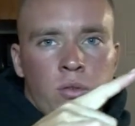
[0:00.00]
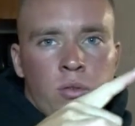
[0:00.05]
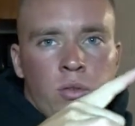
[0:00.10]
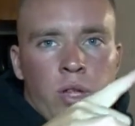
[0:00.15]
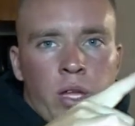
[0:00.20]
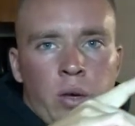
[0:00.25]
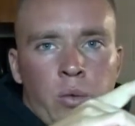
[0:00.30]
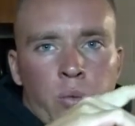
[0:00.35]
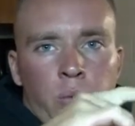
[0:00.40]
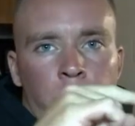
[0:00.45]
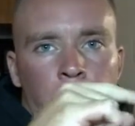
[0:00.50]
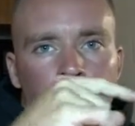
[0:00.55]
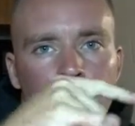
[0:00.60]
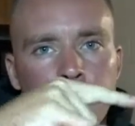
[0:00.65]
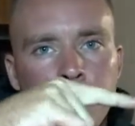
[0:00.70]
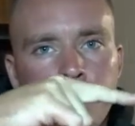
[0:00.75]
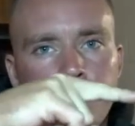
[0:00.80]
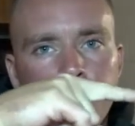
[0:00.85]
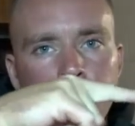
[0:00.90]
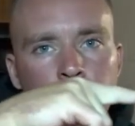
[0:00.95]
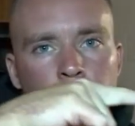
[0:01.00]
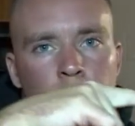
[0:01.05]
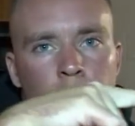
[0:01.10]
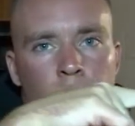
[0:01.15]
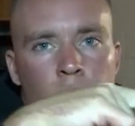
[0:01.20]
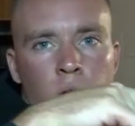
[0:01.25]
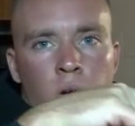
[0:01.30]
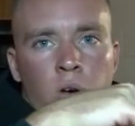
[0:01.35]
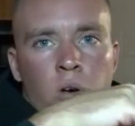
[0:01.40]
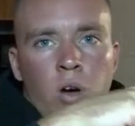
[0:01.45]
like ramp,
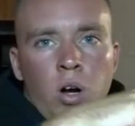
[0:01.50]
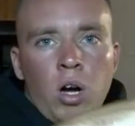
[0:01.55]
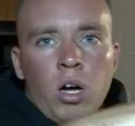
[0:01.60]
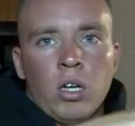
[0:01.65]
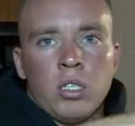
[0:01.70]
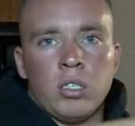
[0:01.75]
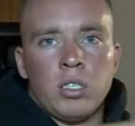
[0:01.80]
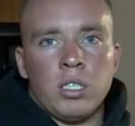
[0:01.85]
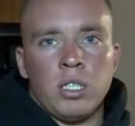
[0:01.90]
go across,